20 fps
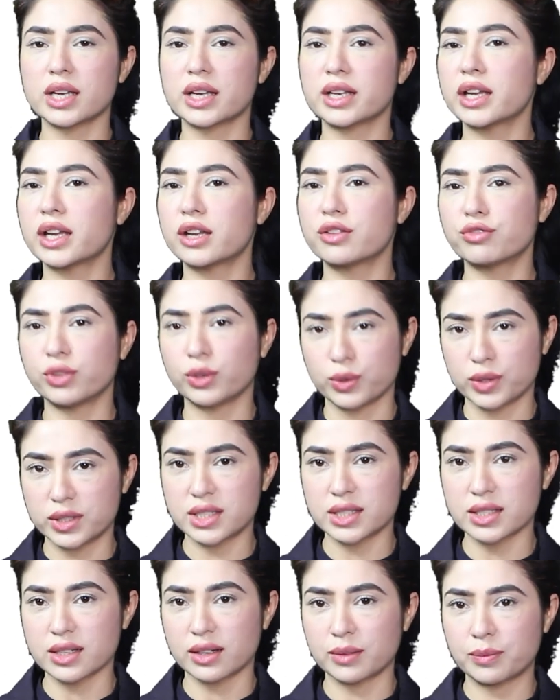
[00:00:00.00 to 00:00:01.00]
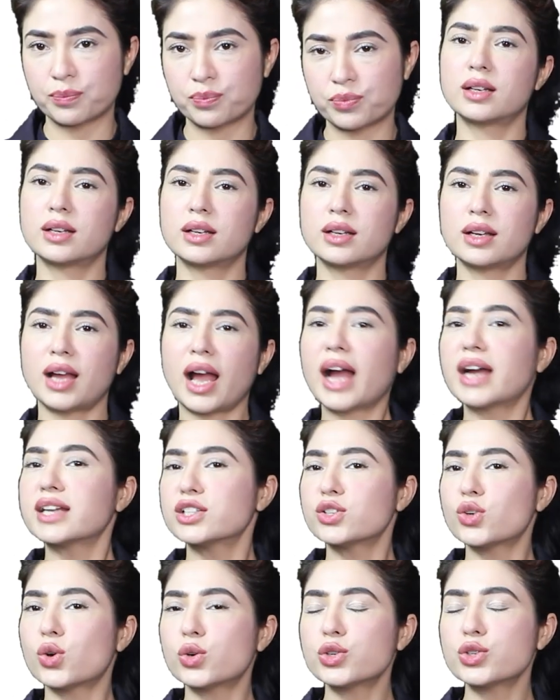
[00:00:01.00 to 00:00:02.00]
and influenza. And
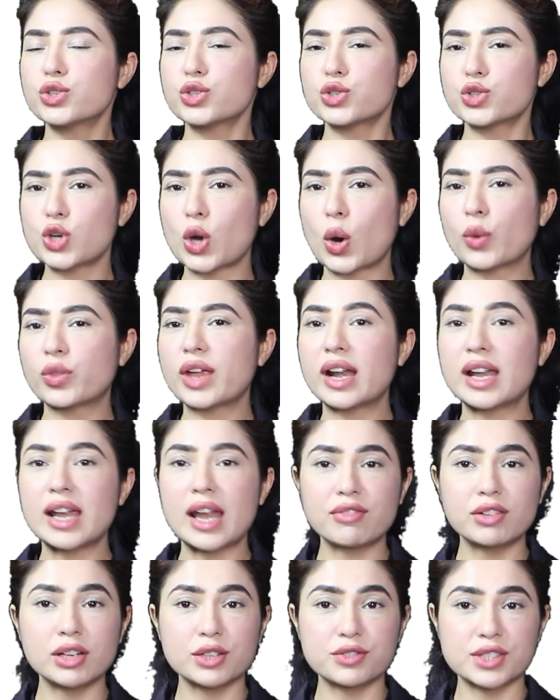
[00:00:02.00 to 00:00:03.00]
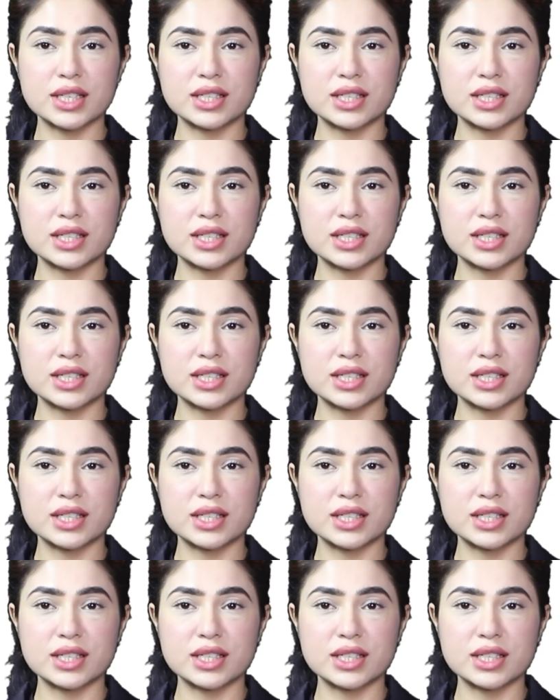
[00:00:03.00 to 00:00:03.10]
in order to show their level of